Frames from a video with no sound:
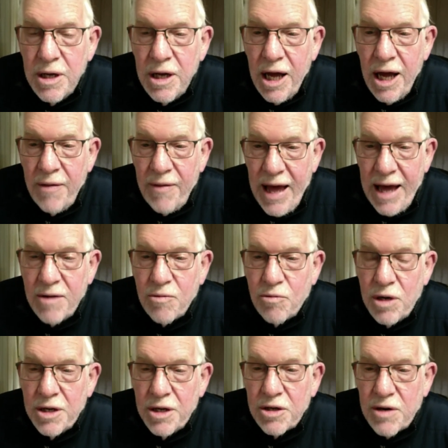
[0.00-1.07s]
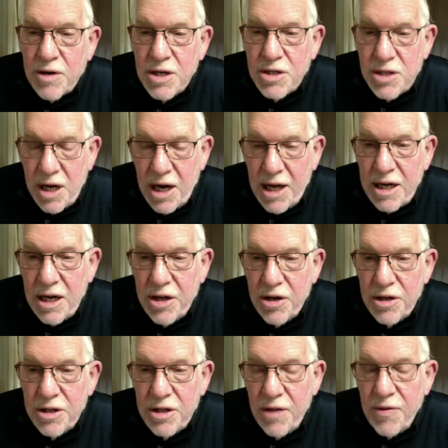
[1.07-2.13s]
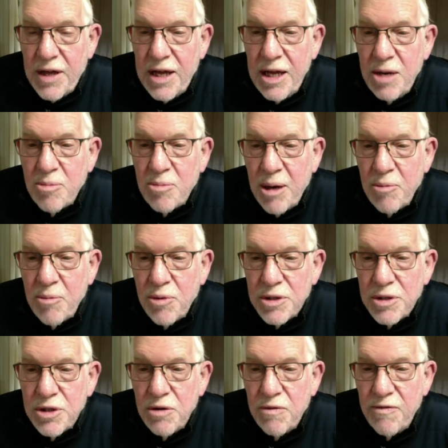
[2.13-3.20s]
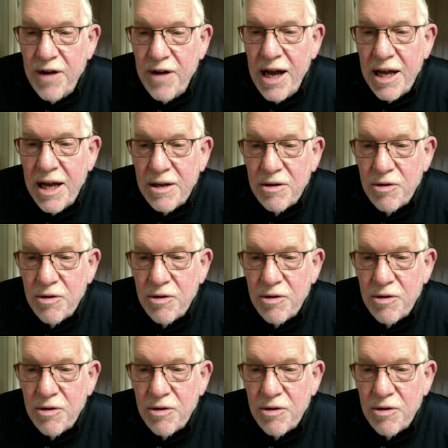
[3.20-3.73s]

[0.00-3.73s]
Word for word: and that will increase the likelihood that the heat pump will do fine.